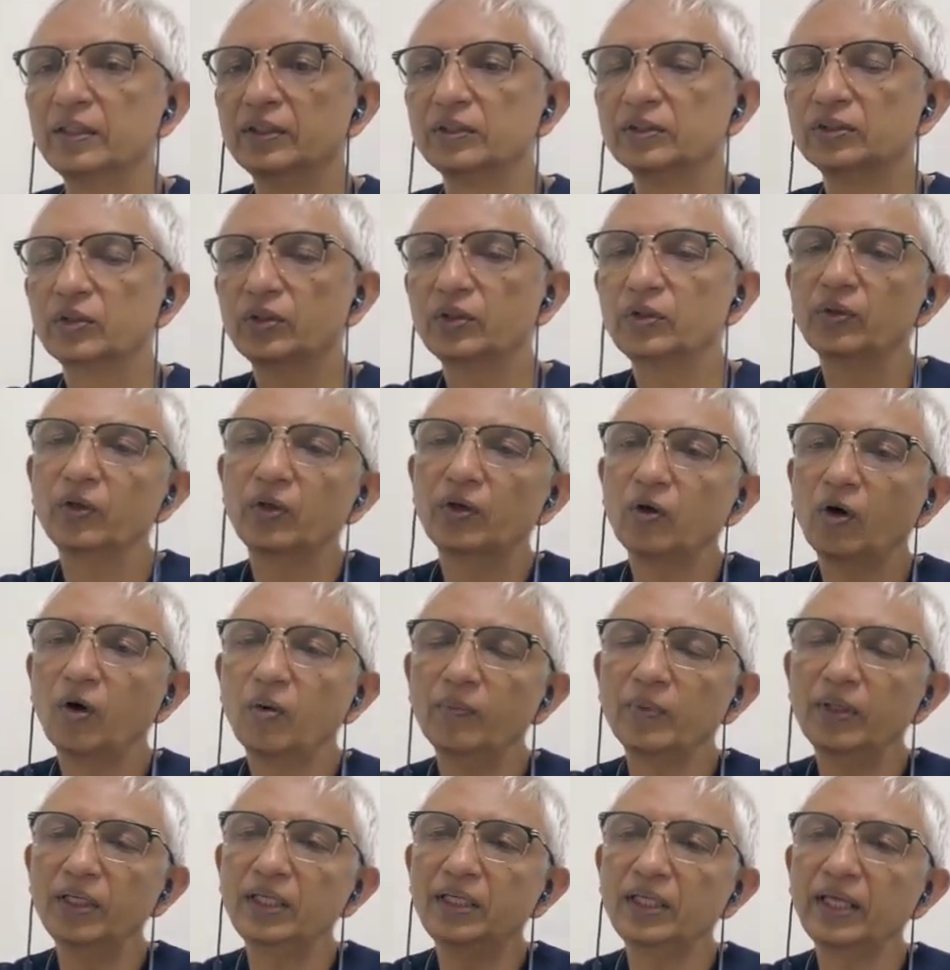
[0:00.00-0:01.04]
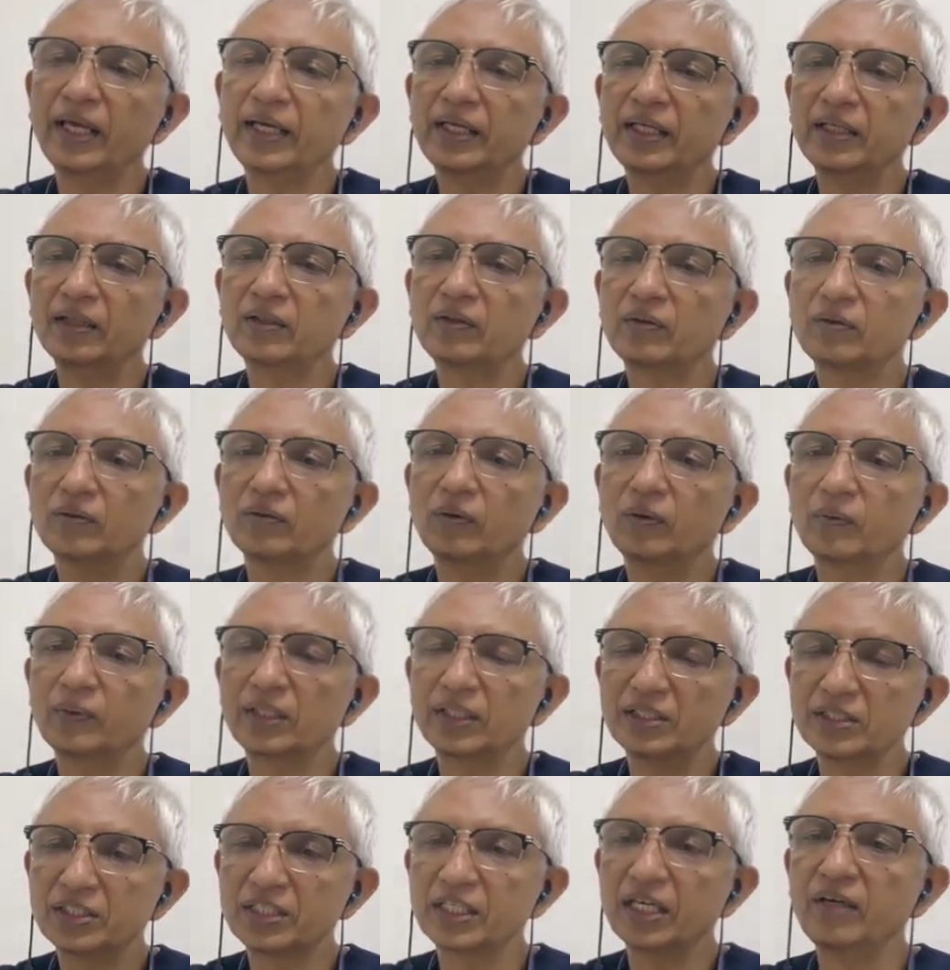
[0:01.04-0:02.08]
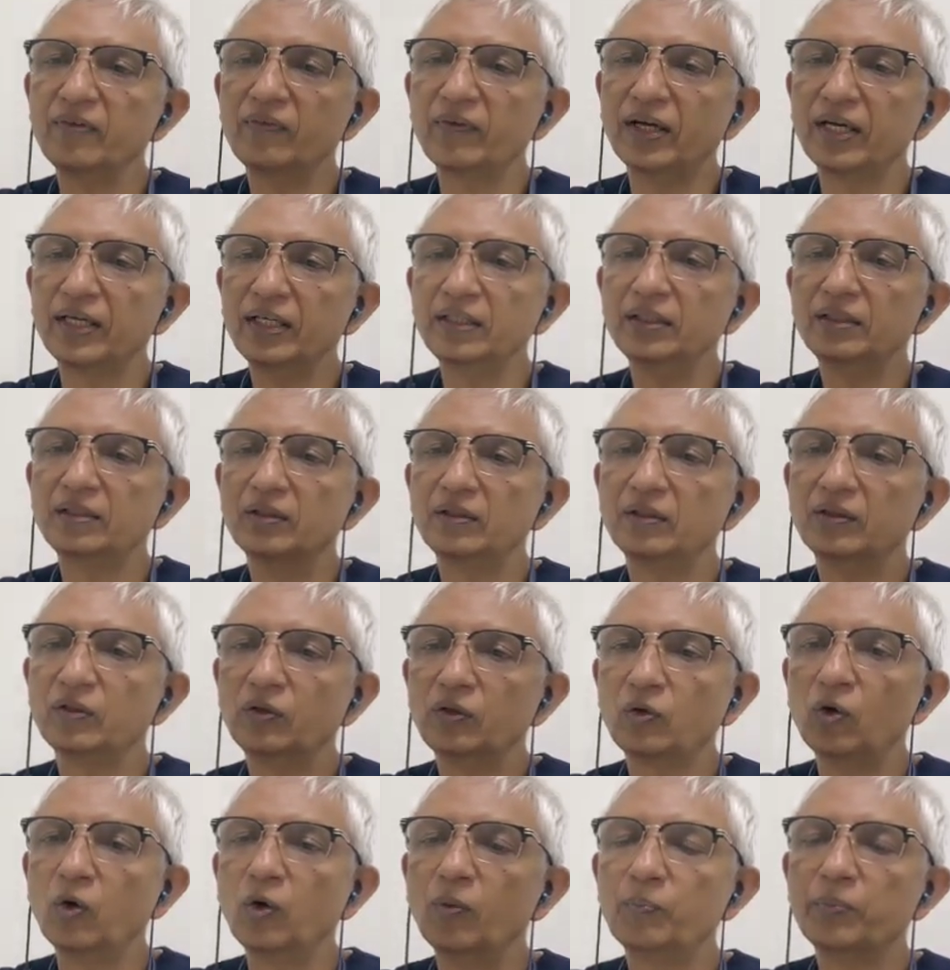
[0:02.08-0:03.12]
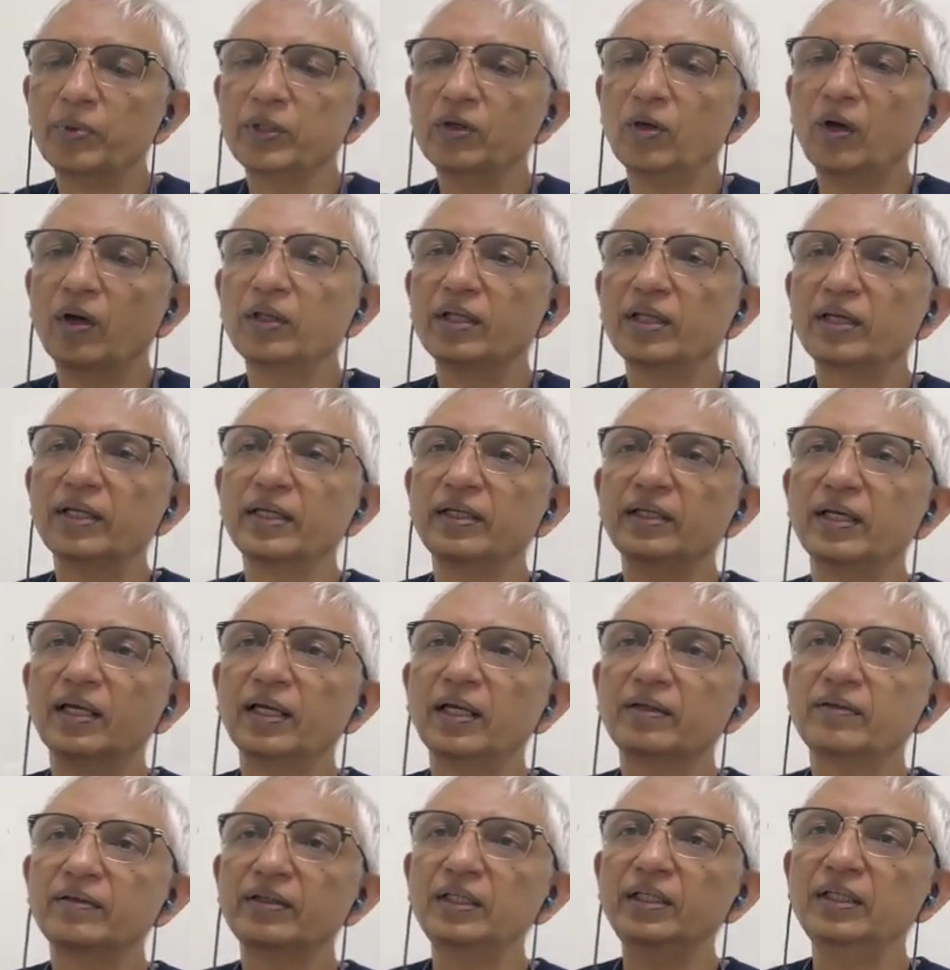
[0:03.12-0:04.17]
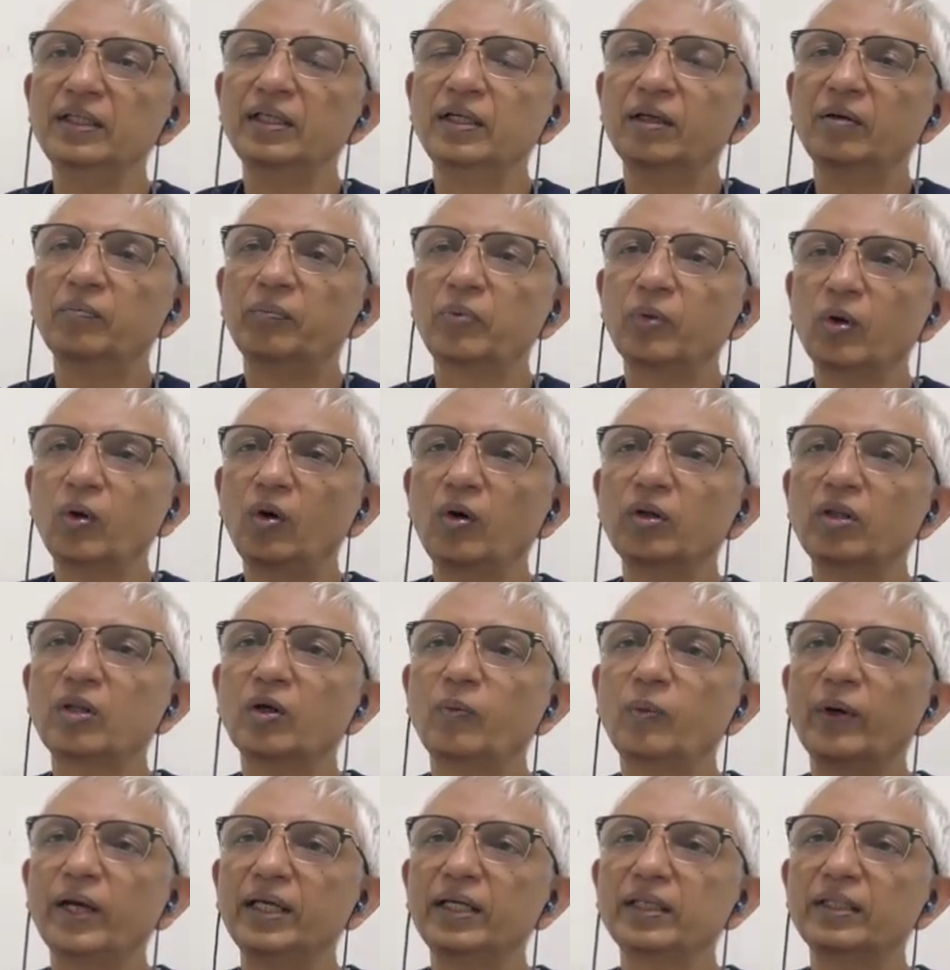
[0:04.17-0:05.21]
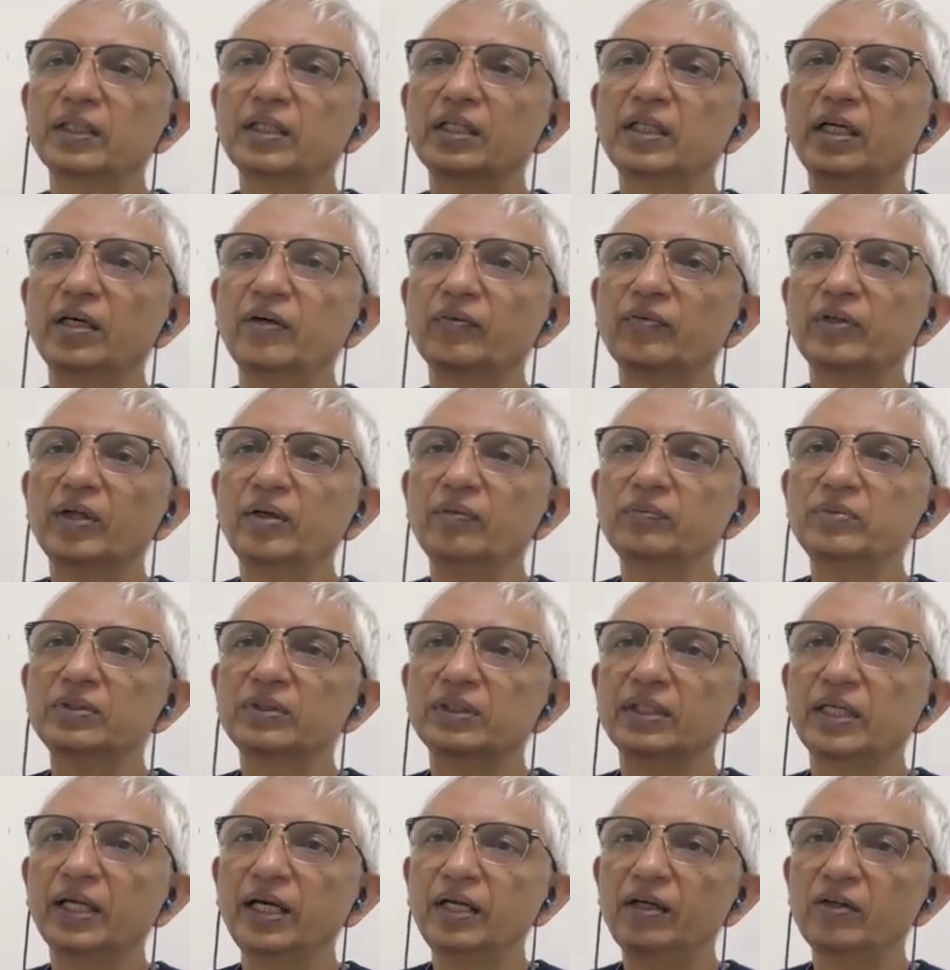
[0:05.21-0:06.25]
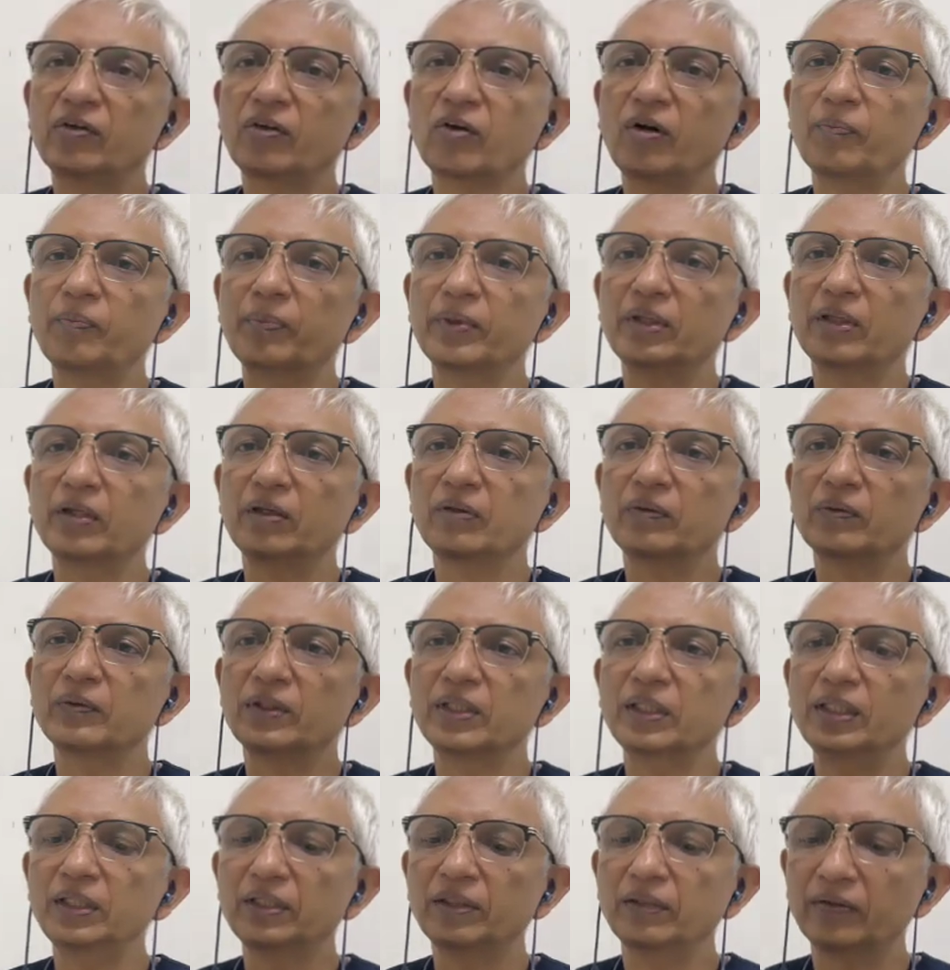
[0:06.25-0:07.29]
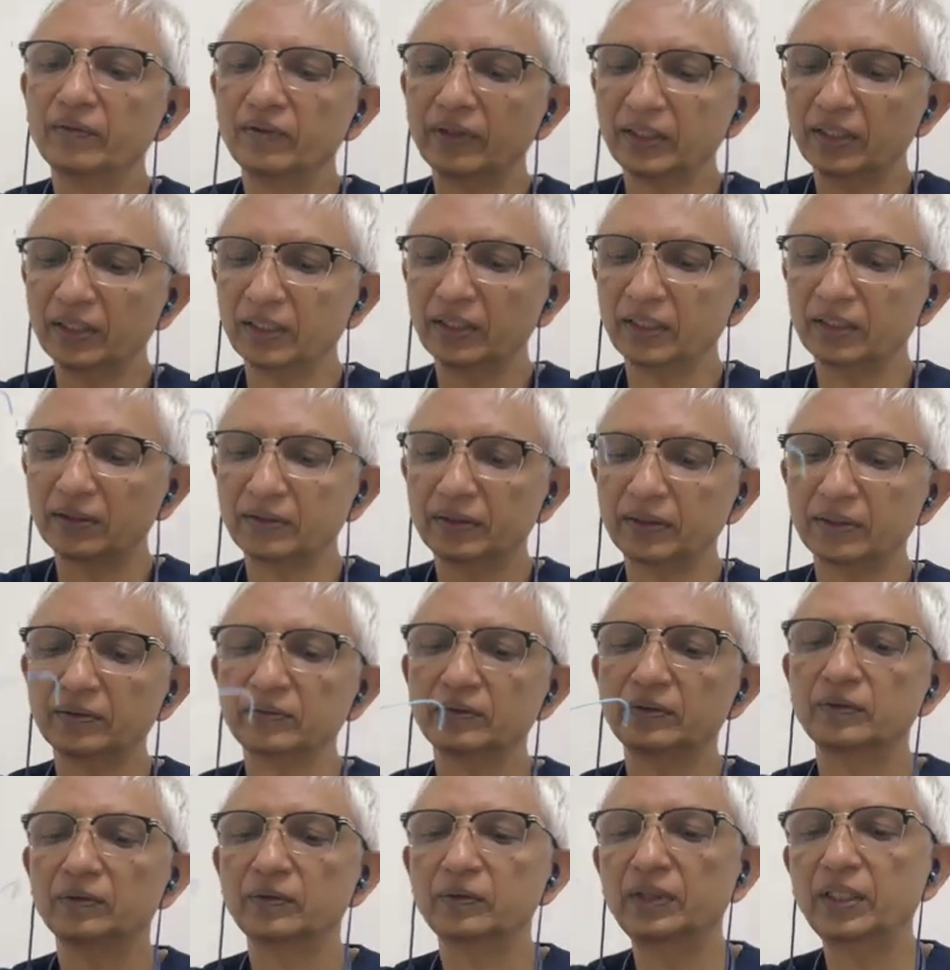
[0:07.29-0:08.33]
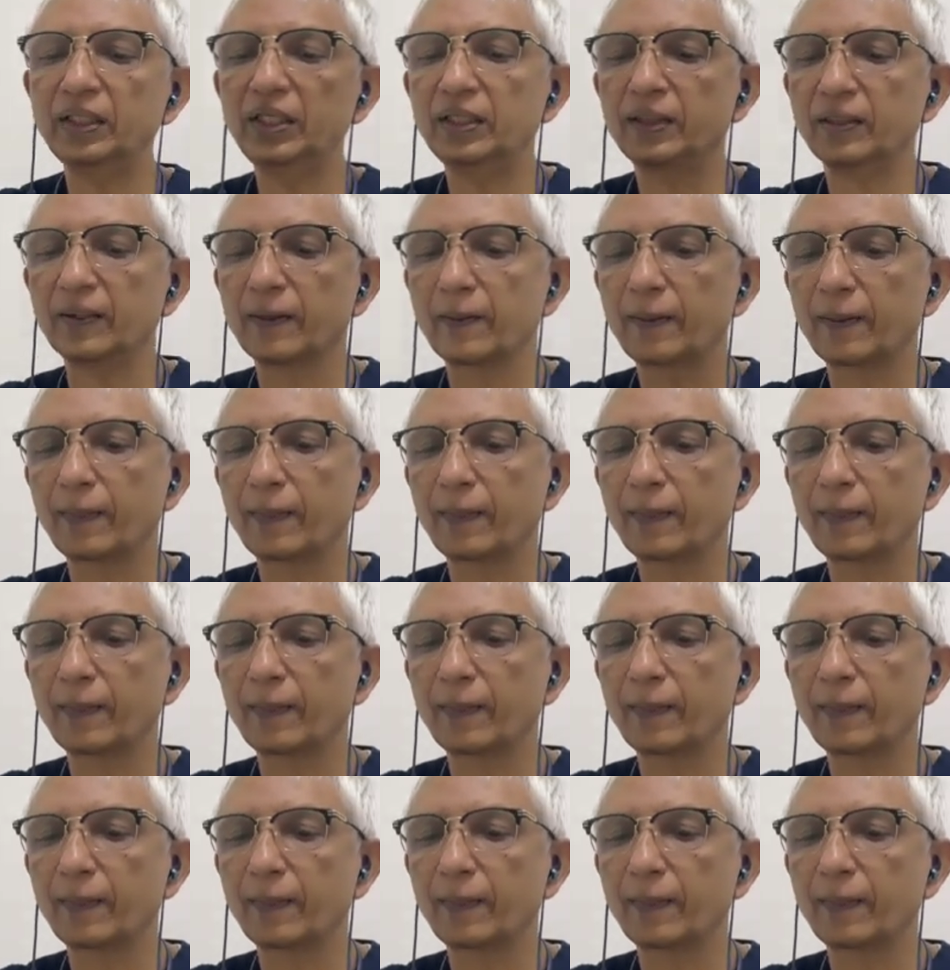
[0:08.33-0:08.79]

So you'll normally take it over a J wire, go beyond the renal artery, pull out the wire, the curve comes, and drop it into the renal artery, okay?